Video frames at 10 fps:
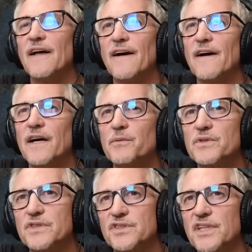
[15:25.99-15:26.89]
Uh, it
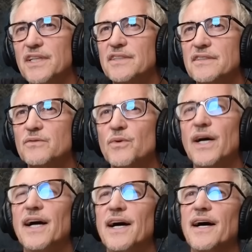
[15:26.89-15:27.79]
was the season
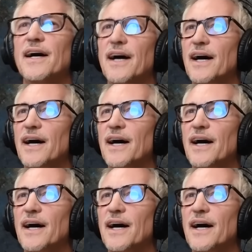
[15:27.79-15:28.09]
where